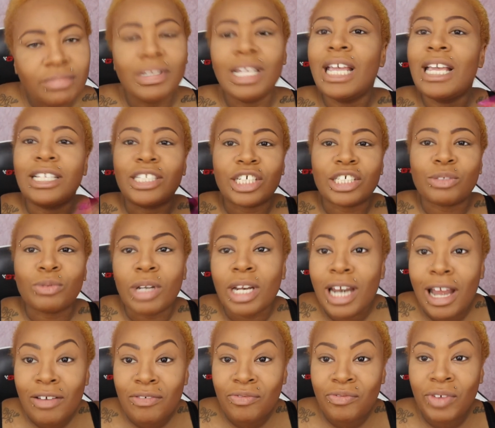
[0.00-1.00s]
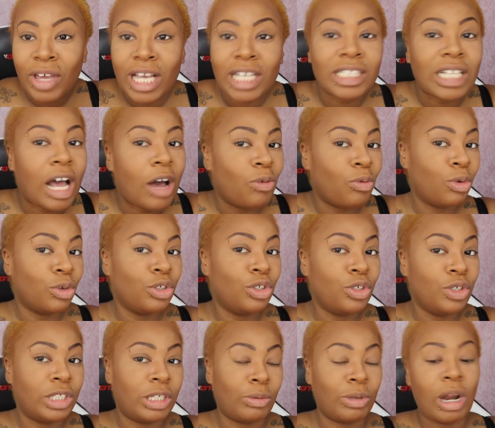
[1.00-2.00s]
it's just one of them things i will
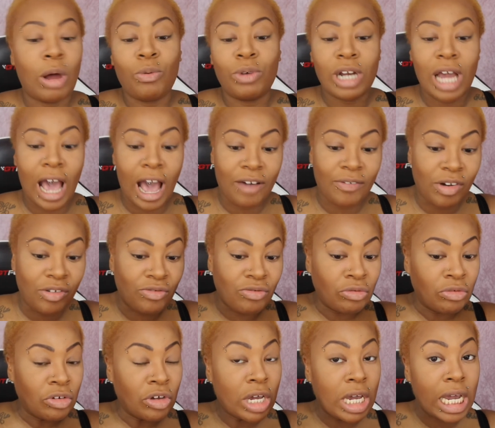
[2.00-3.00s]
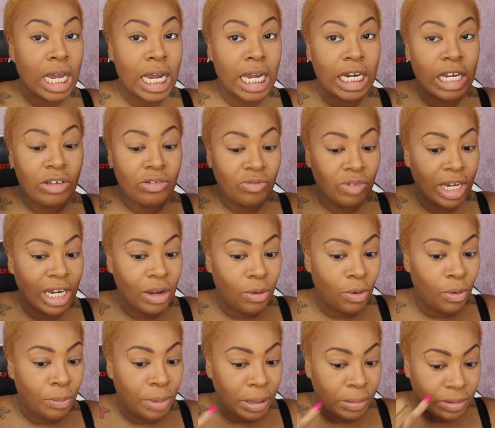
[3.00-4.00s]
use it when i want to have a really really i
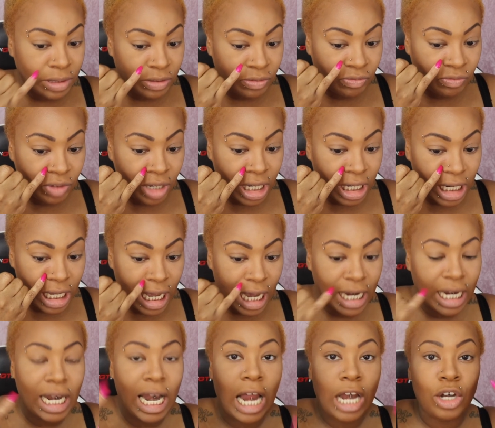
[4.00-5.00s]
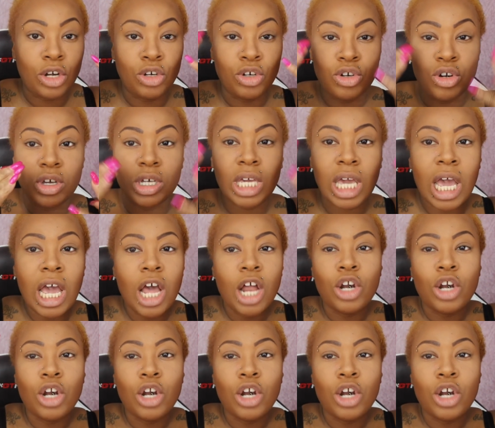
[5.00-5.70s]
want people to really kind of like look